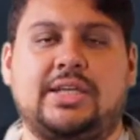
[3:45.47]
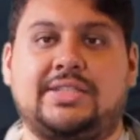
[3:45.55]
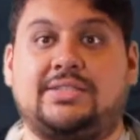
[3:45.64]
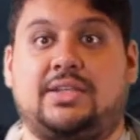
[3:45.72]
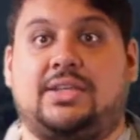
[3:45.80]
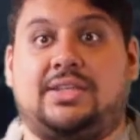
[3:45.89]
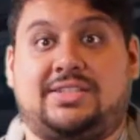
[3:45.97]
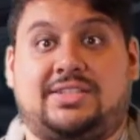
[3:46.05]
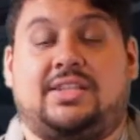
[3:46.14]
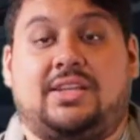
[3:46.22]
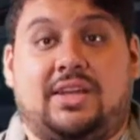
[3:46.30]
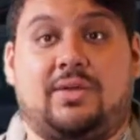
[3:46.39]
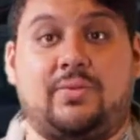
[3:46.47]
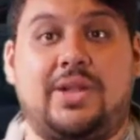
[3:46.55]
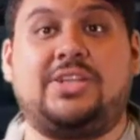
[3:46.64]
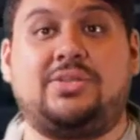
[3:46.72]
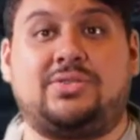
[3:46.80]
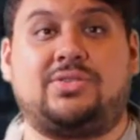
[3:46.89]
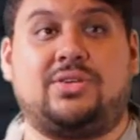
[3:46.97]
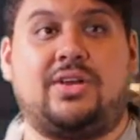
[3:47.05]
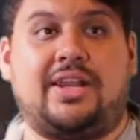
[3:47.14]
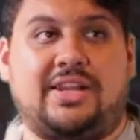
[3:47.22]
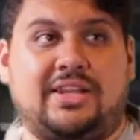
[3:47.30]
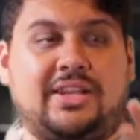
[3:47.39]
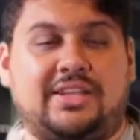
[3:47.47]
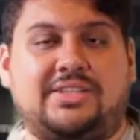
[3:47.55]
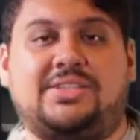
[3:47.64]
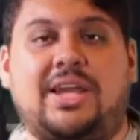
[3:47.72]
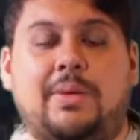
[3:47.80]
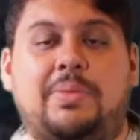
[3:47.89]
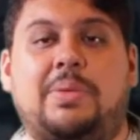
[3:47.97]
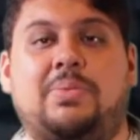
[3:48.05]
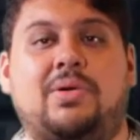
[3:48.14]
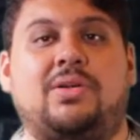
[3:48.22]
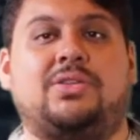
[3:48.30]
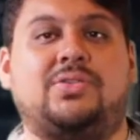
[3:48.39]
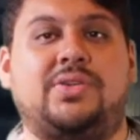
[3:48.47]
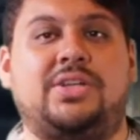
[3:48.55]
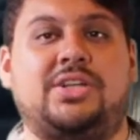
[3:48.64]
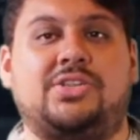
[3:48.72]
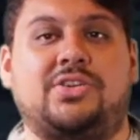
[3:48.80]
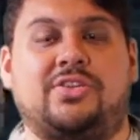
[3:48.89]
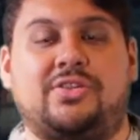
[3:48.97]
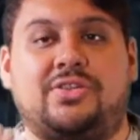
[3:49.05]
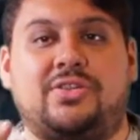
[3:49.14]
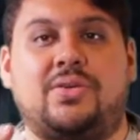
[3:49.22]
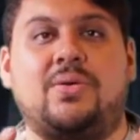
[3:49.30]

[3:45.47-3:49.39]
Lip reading: it's a racial slur, and like just how people are treating each other.